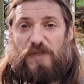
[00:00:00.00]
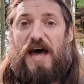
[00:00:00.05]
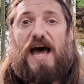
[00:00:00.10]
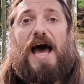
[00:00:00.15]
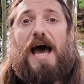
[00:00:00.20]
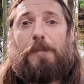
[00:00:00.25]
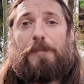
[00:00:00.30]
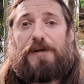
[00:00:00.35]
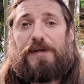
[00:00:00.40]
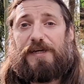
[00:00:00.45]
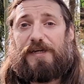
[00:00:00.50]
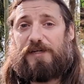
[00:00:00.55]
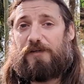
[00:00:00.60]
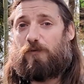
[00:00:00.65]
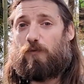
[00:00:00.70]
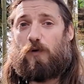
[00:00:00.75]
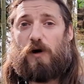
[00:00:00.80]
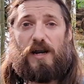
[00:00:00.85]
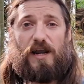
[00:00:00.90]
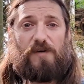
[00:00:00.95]
the happening,
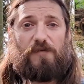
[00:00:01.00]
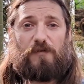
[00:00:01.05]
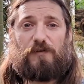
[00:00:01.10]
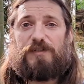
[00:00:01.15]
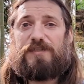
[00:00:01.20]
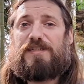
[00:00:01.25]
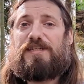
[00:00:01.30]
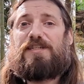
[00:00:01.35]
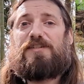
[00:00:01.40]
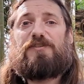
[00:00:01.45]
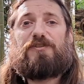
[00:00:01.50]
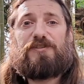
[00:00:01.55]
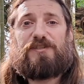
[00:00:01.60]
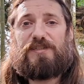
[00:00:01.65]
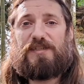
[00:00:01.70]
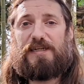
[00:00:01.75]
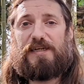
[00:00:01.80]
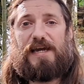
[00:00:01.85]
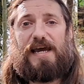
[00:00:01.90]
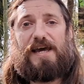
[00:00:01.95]
whatever is
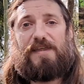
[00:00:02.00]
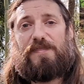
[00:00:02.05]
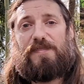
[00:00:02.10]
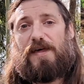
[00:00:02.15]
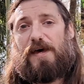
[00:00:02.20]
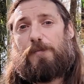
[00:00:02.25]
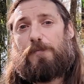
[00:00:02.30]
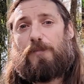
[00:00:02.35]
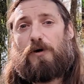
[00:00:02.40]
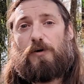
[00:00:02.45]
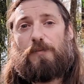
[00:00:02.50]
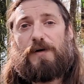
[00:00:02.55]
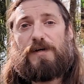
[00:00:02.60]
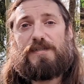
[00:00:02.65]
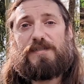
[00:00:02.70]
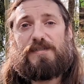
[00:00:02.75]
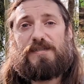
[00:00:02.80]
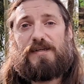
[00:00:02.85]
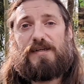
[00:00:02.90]
interesting at that moment.